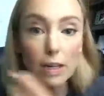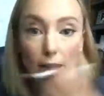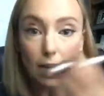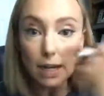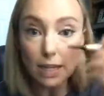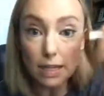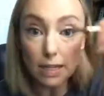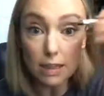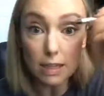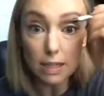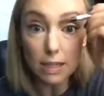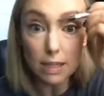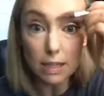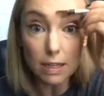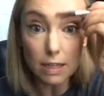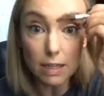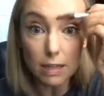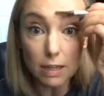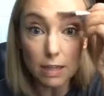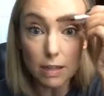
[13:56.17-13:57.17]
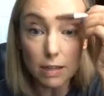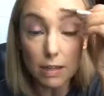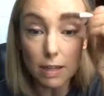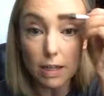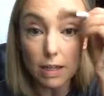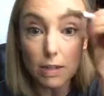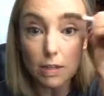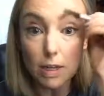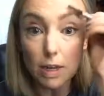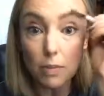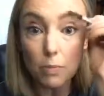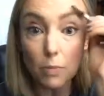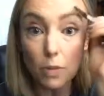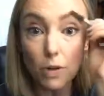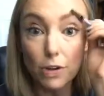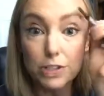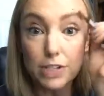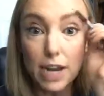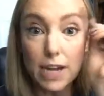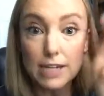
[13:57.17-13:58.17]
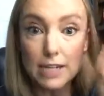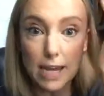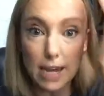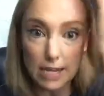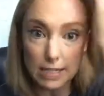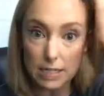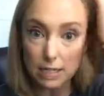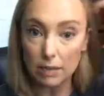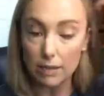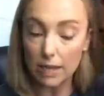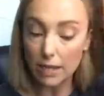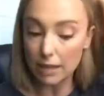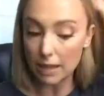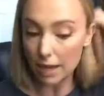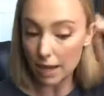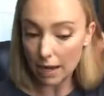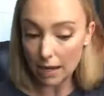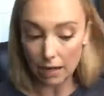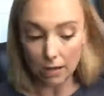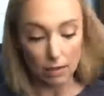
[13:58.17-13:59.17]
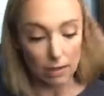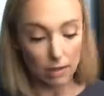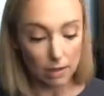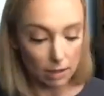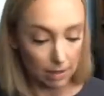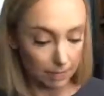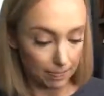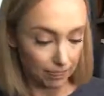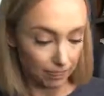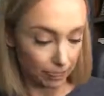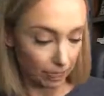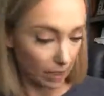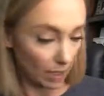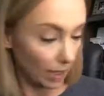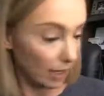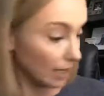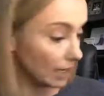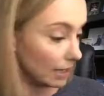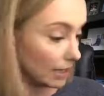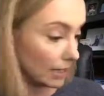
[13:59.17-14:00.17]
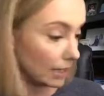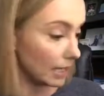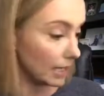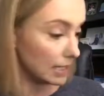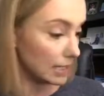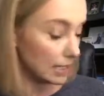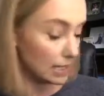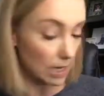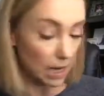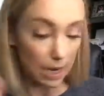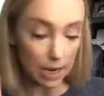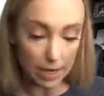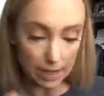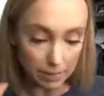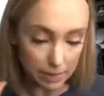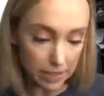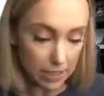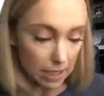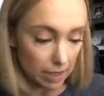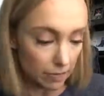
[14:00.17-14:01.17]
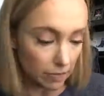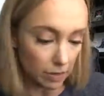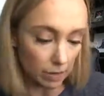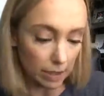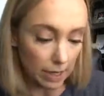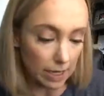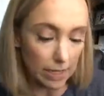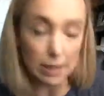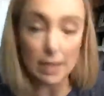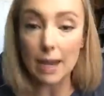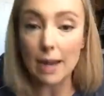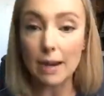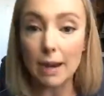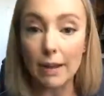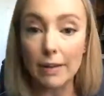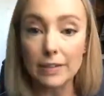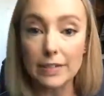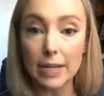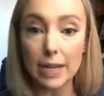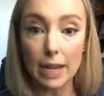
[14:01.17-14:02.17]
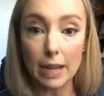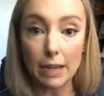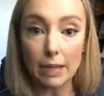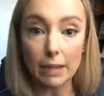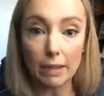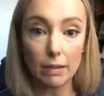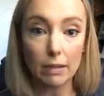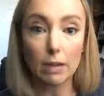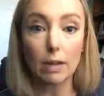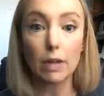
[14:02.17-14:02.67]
anything that can multitask like that, anything that's a time saver like that, I'll take,